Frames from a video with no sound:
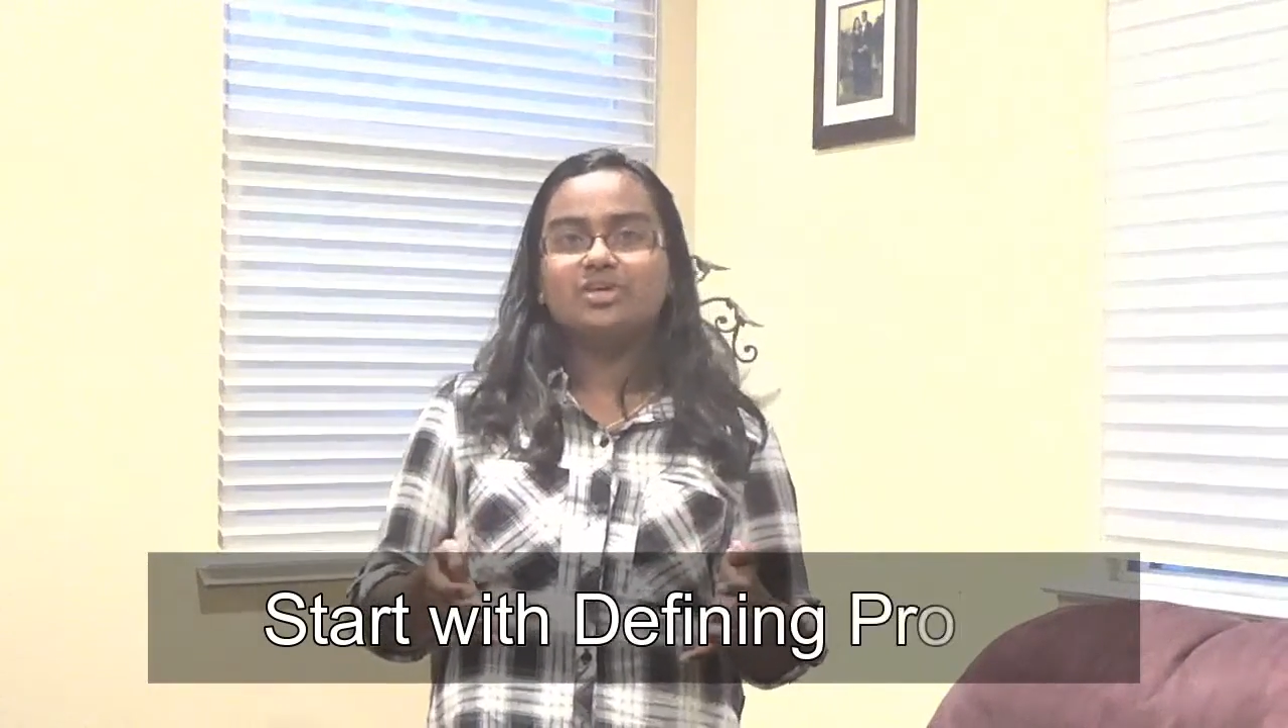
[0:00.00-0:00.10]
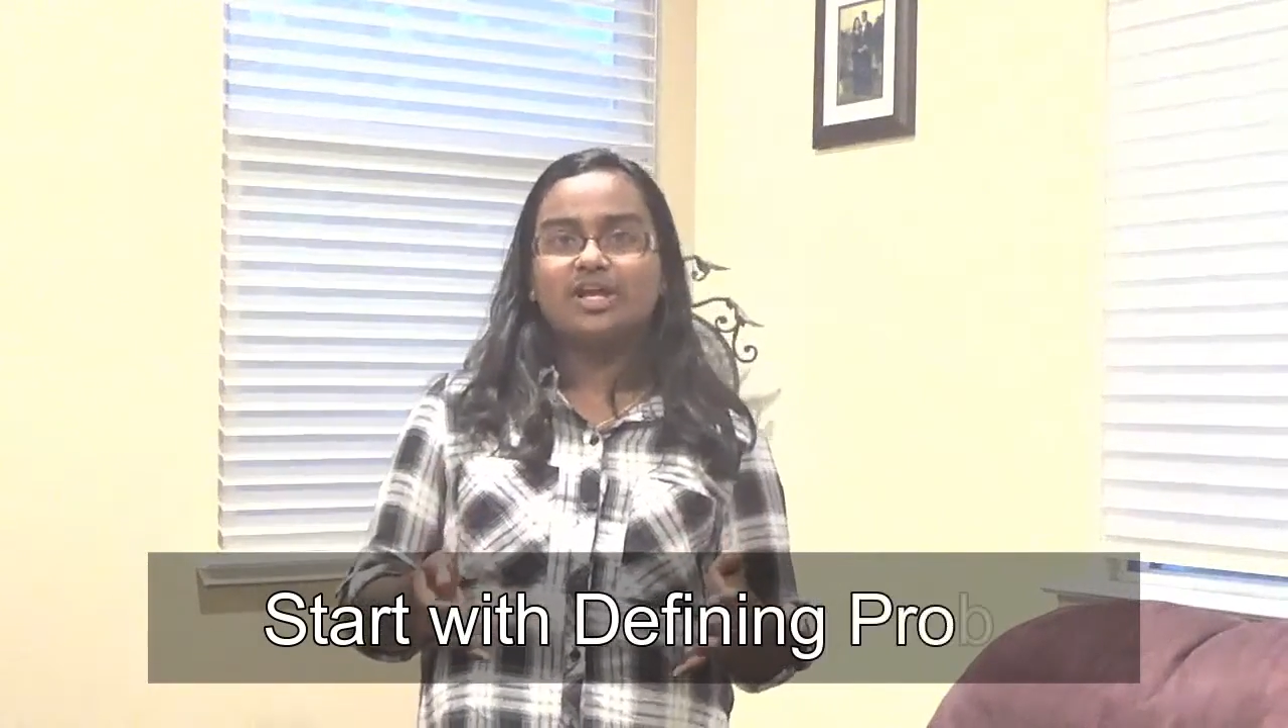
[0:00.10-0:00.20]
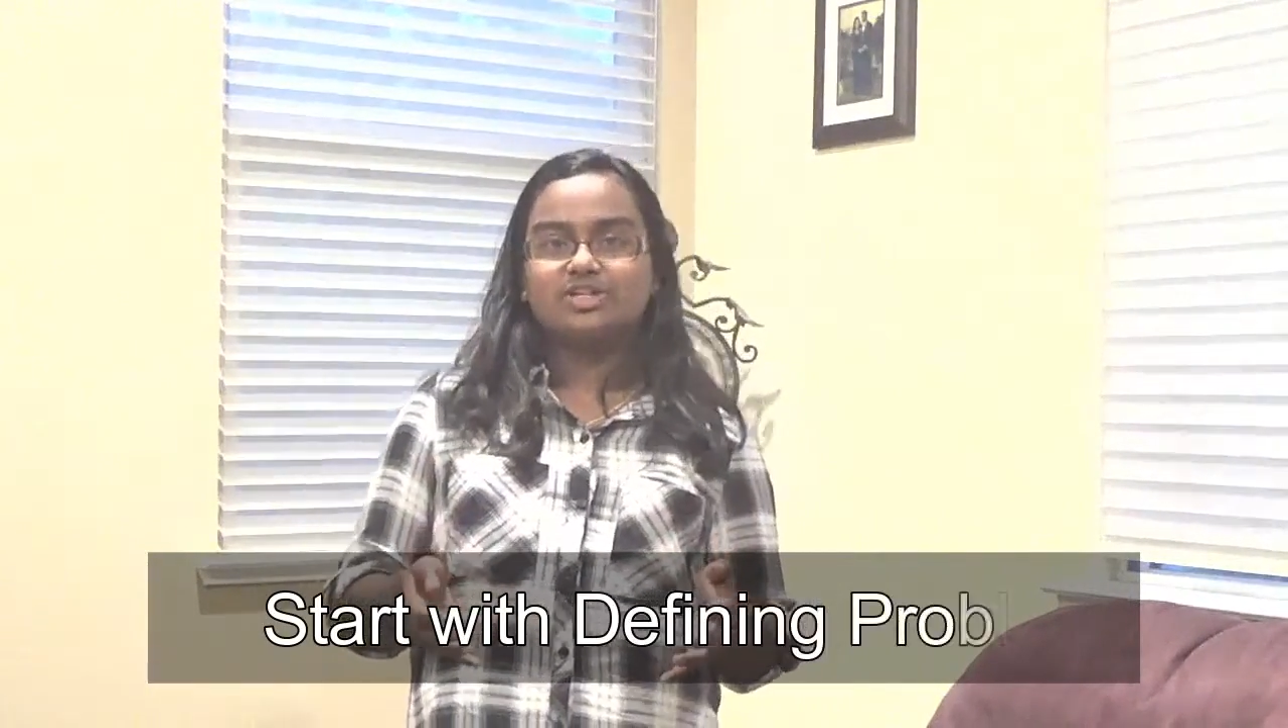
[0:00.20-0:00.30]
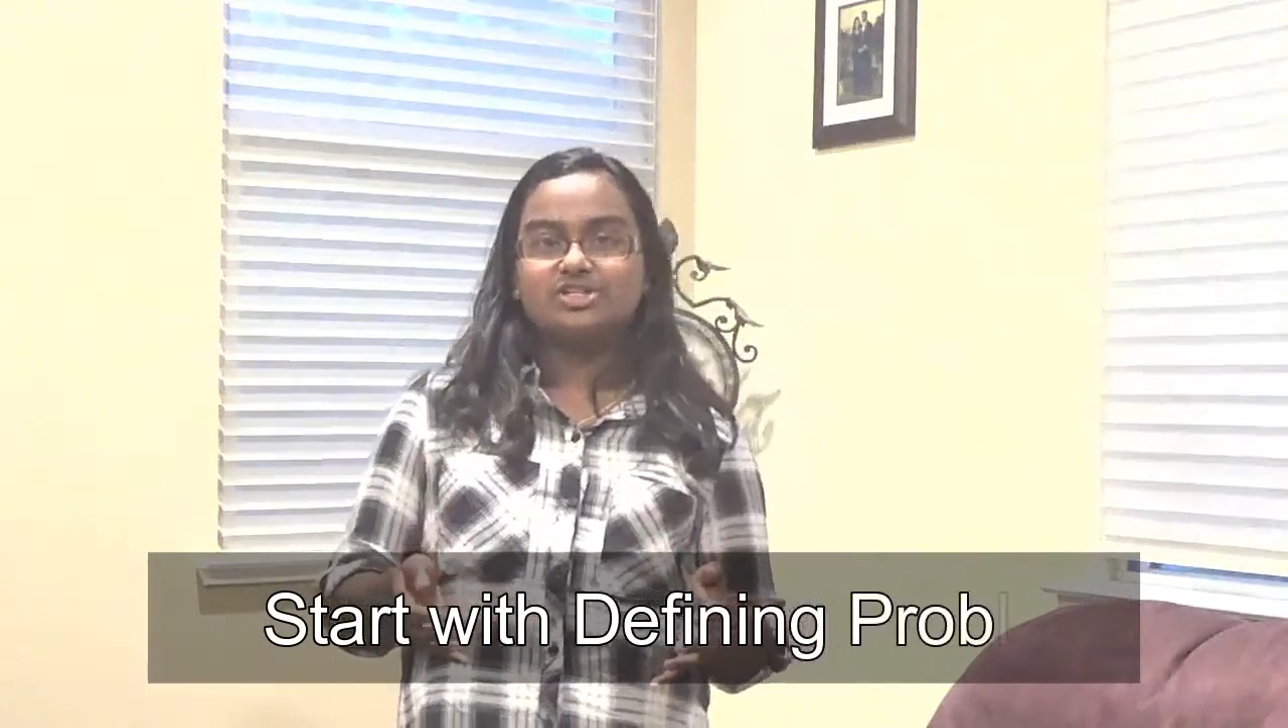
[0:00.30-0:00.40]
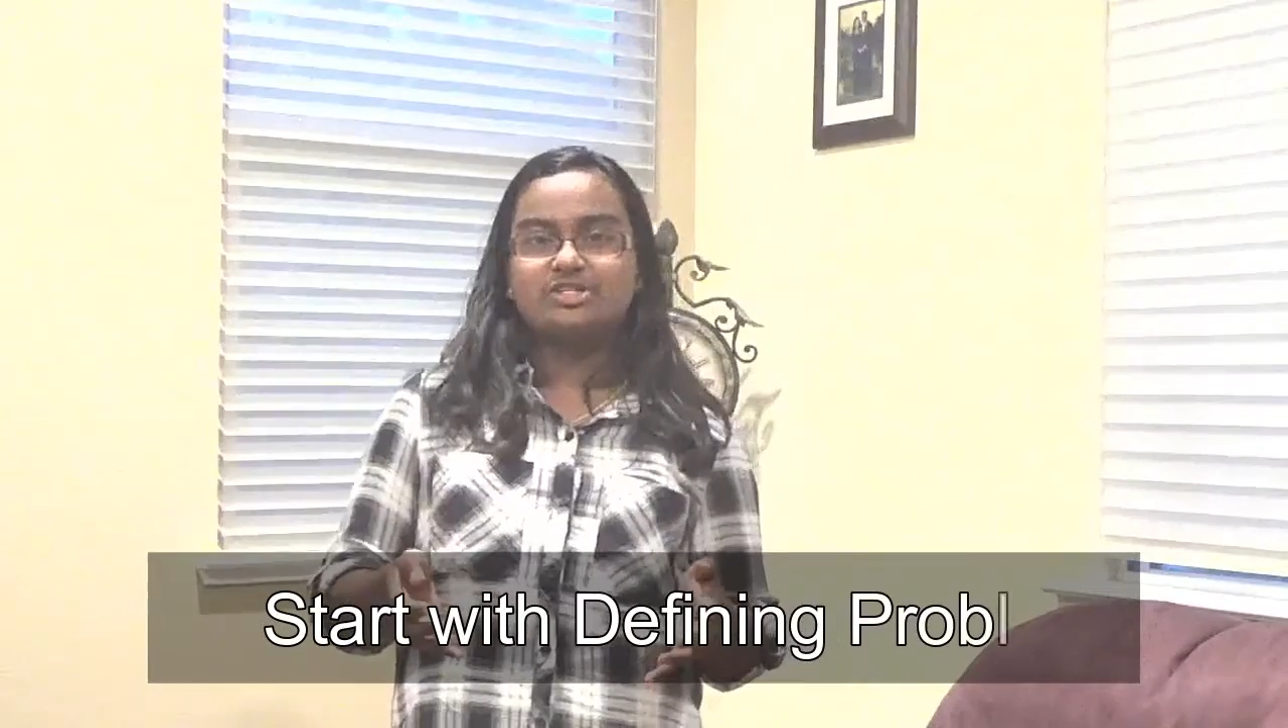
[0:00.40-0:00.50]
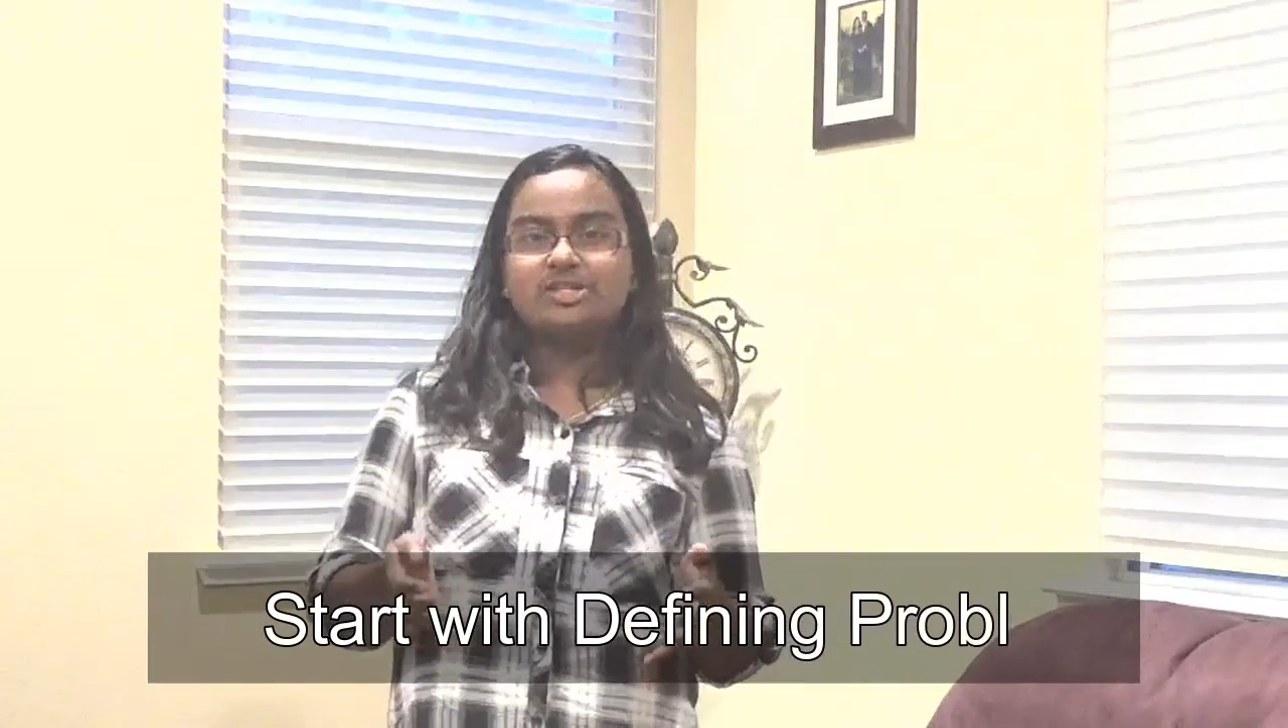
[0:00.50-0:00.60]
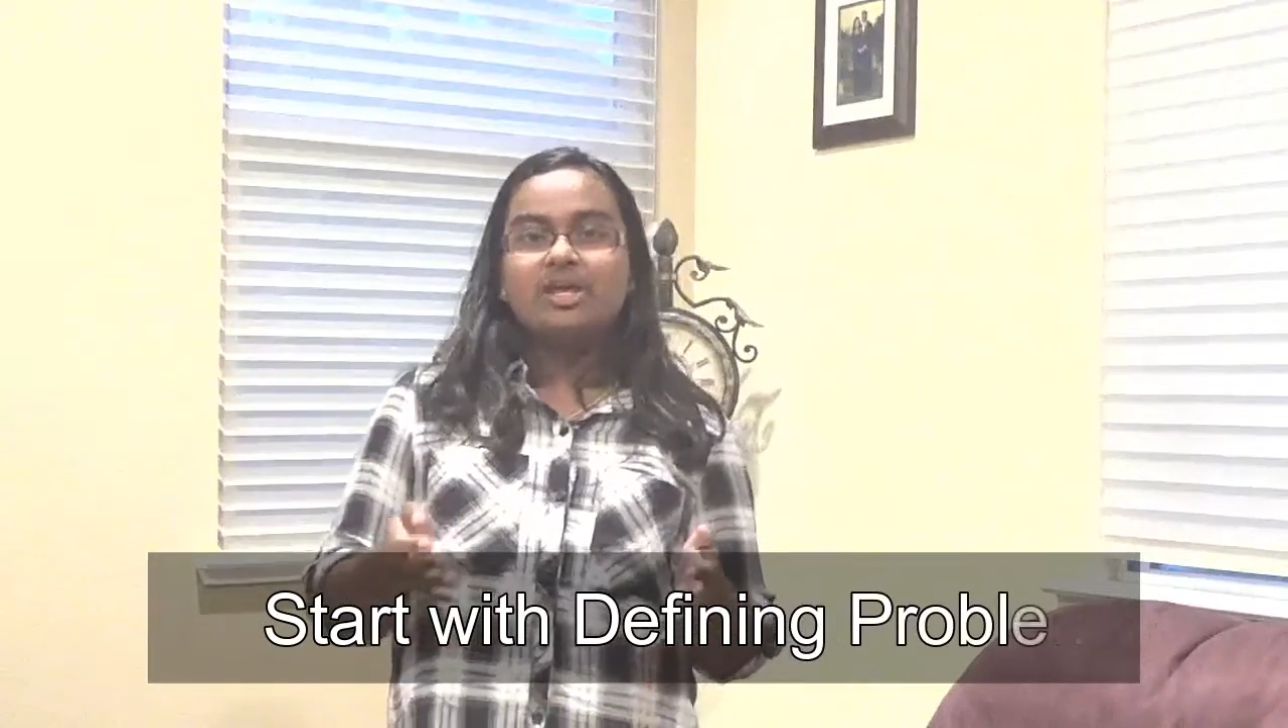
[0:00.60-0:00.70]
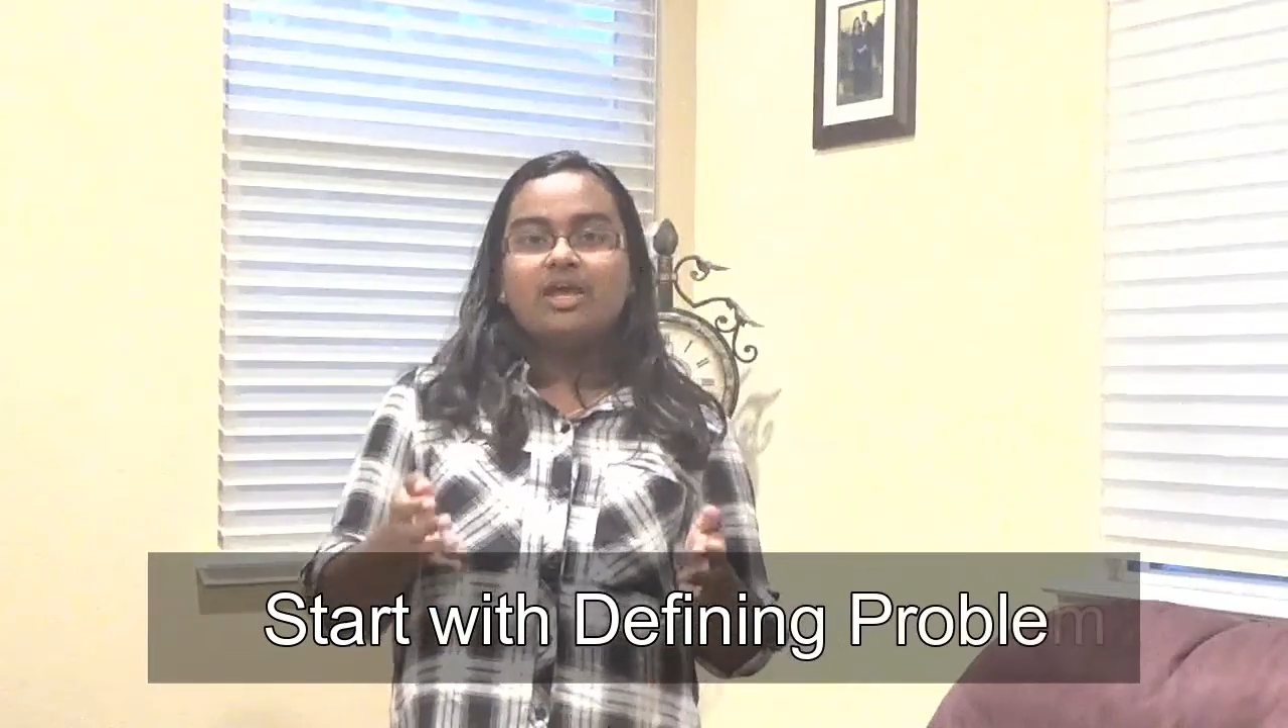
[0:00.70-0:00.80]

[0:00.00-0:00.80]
connections,